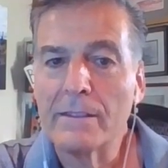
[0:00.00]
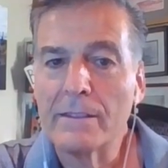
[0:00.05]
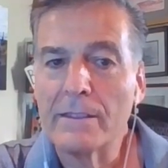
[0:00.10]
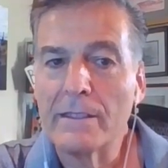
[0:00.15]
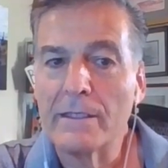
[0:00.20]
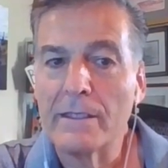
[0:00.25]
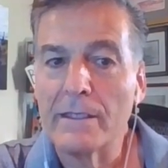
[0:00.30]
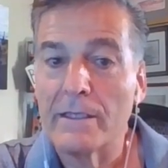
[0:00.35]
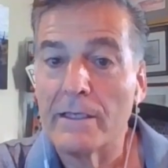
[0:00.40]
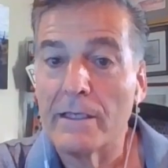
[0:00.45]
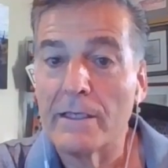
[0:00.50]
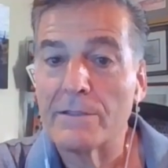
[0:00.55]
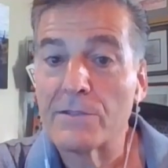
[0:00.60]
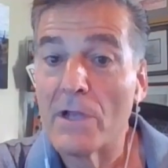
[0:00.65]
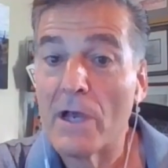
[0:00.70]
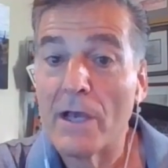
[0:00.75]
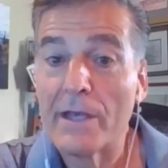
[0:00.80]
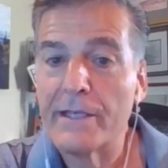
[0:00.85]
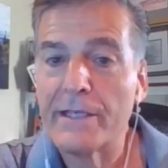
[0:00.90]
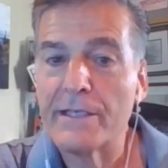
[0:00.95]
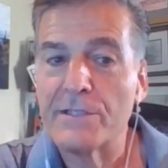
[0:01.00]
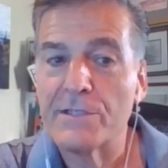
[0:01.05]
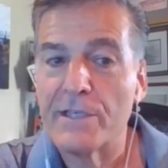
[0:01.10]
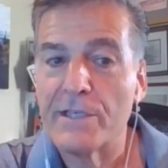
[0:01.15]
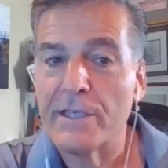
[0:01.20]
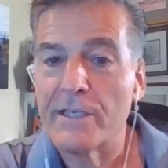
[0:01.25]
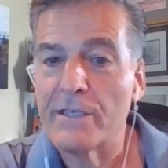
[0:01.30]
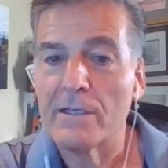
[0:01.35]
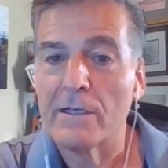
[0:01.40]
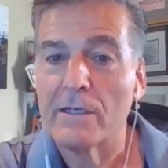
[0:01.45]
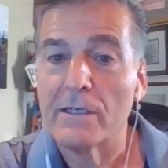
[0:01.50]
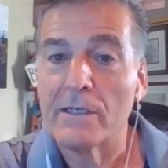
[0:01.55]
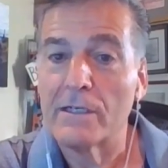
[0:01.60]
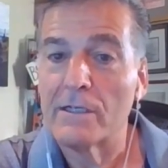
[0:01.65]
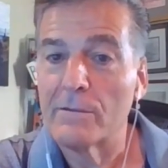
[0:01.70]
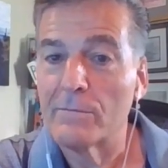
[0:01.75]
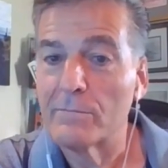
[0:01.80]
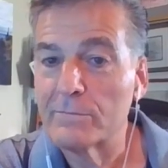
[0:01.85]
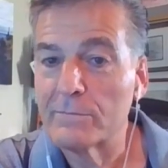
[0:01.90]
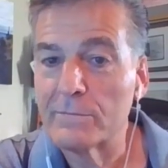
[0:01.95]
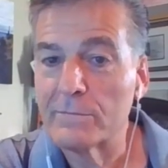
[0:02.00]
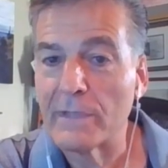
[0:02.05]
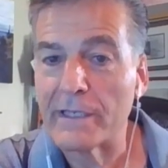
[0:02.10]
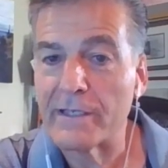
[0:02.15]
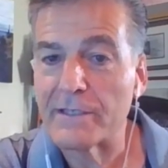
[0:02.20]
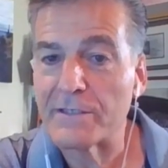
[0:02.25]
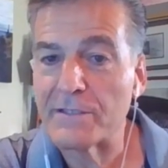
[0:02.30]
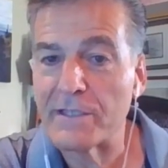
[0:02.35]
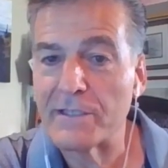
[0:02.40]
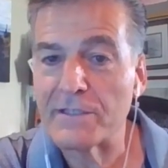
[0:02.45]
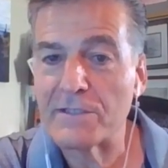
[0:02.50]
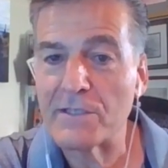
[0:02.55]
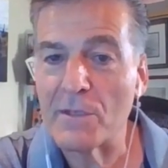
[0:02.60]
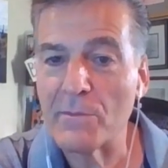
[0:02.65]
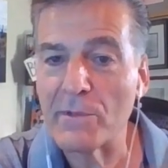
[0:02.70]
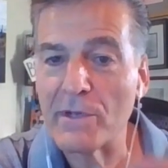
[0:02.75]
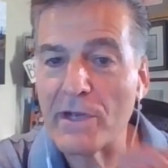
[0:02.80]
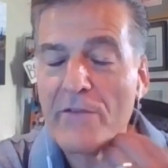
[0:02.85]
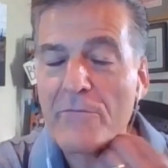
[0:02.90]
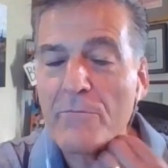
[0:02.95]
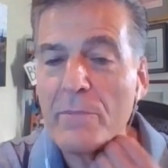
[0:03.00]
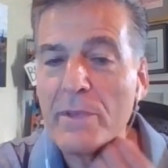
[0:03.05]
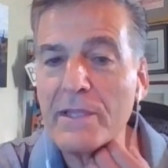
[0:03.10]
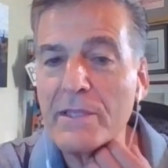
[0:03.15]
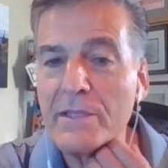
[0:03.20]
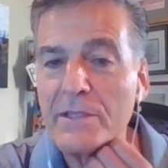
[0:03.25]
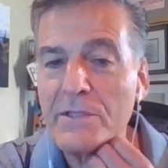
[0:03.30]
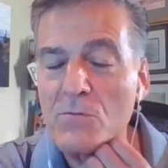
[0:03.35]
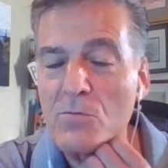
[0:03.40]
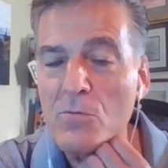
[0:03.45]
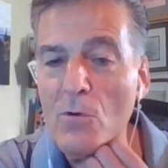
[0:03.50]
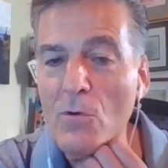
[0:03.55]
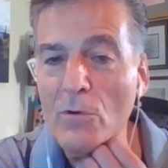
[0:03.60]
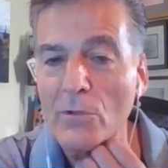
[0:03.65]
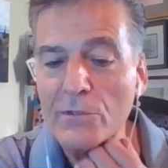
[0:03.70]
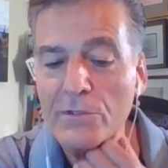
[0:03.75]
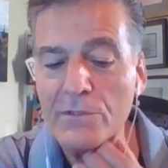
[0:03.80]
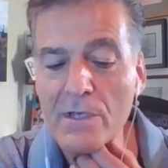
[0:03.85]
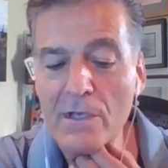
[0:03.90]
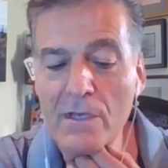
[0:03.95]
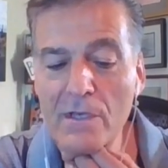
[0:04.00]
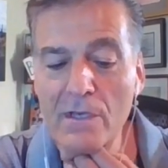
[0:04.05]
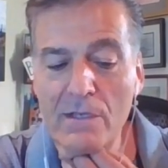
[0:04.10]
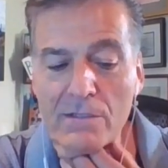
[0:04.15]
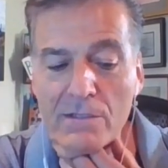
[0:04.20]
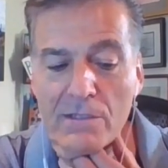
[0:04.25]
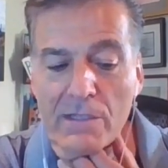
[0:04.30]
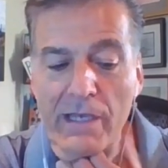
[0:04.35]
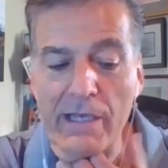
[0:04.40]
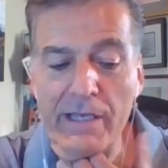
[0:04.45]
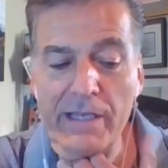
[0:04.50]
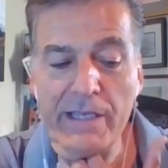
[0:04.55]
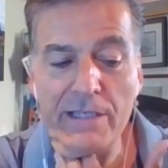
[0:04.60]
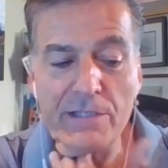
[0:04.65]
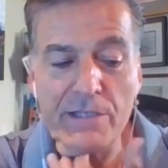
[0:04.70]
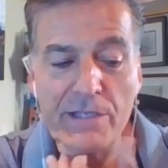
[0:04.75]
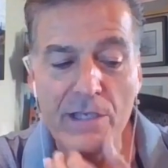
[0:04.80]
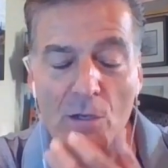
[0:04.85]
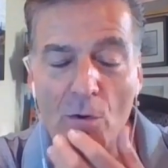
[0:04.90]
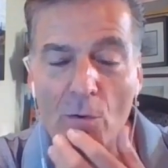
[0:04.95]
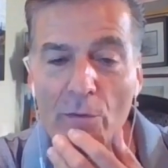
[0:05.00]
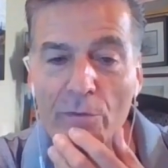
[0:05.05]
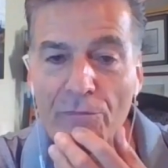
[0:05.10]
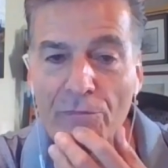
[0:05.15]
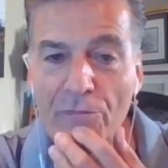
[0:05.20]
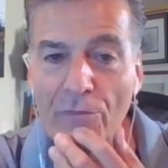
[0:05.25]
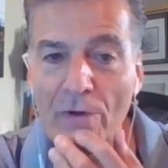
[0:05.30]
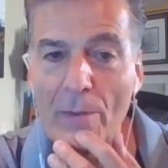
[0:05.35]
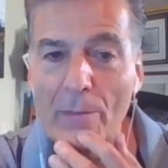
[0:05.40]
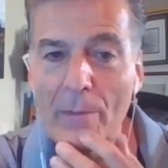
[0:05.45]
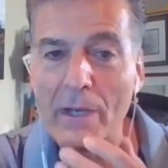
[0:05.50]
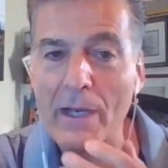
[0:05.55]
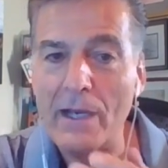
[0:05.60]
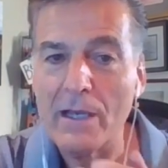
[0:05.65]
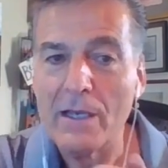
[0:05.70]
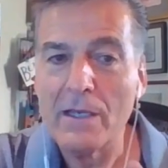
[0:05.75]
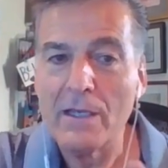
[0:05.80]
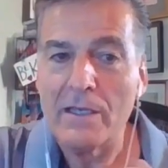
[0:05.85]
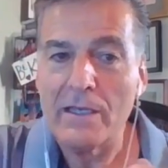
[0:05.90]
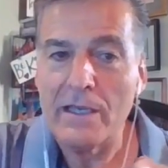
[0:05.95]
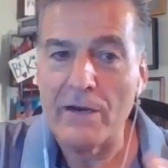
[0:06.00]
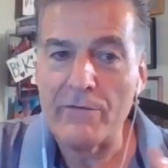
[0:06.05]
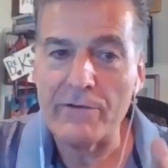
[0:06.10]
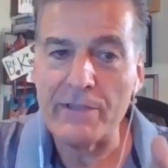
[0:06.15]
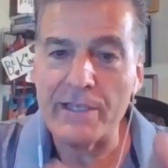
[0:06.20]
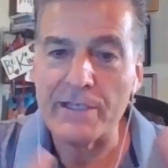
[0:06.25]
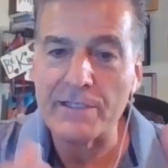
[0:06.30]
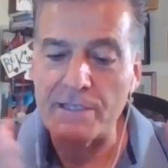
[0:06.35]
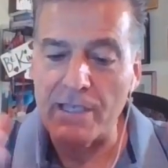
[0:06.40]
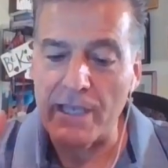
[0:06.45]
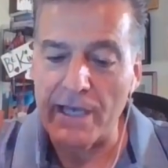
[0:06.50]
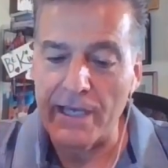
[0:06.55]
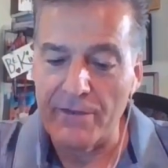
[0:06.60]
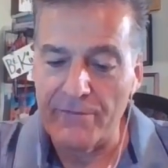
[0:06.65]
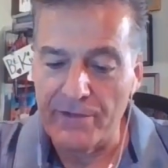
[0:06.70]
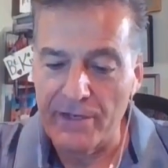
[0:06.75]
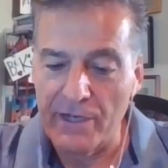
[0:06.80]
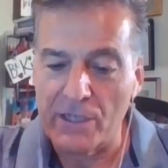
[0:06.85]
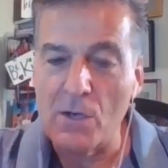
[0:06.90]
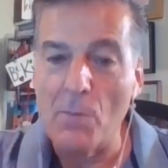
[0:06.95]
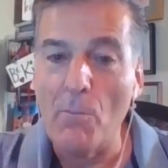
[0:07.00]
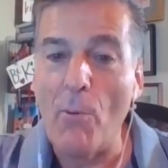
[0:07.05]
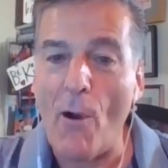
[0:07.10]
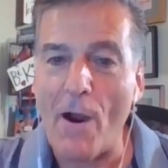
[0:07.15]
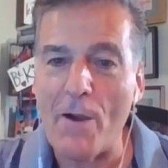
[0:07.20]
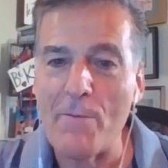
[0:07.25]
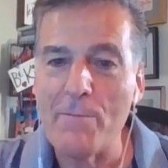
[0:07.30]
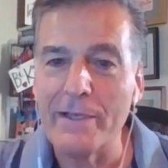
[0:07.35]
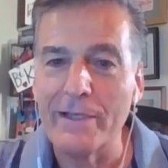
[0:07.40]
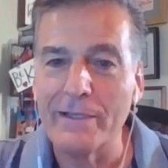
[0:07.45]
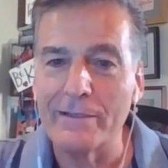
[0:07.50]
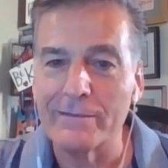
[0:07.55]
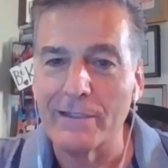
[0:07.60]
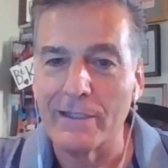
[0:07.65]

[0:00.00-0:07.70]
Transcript: It's not easy. Like I said, someone I've been in these roles, it's not easy going from everything's kind of in a compartment.